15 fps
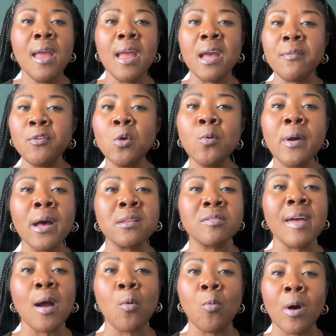If you cut
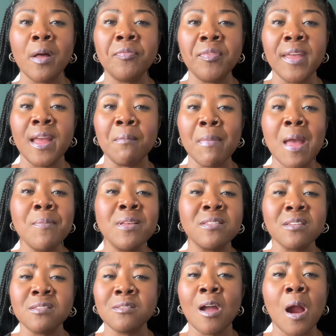that one thing, maybe it's
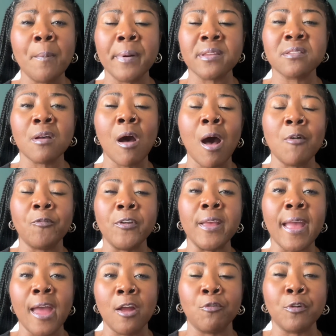a Starbucks coffee
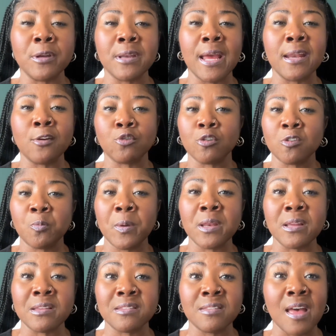every day that you're
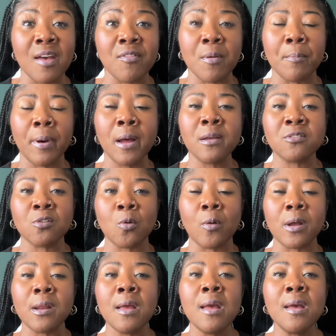spending $7
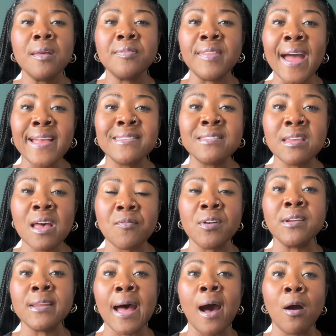on, that
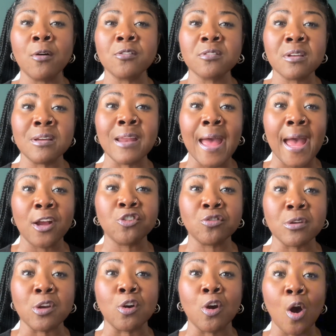$7 can
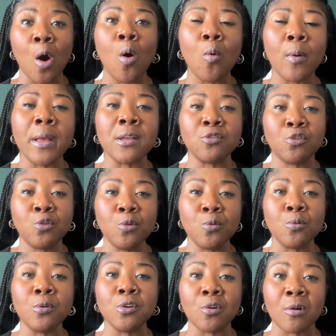actually go
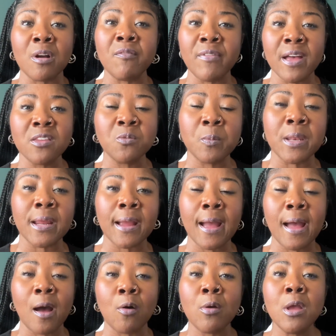into your investment
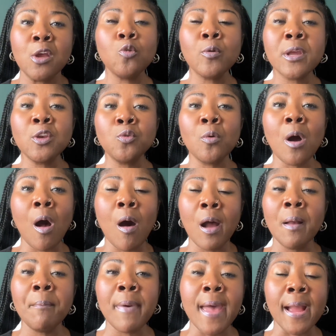account. You can do an
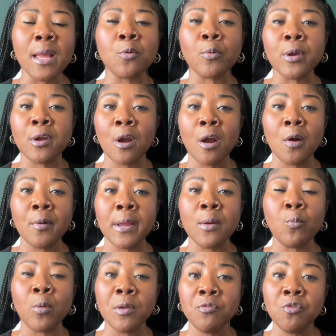automatic
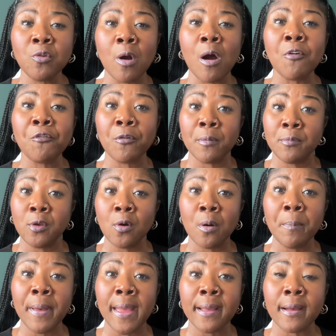recurring withdrawal from your
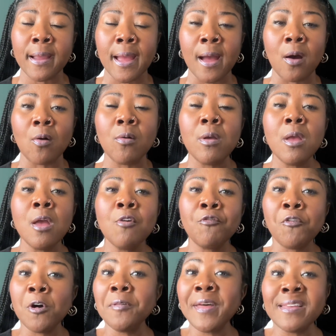bank account
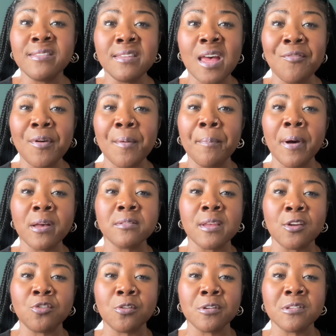for that $7
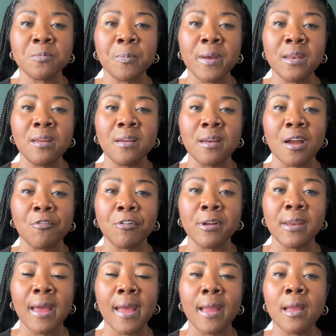that you're spending every
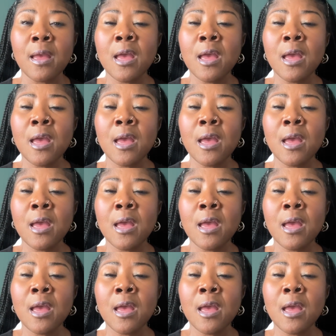day.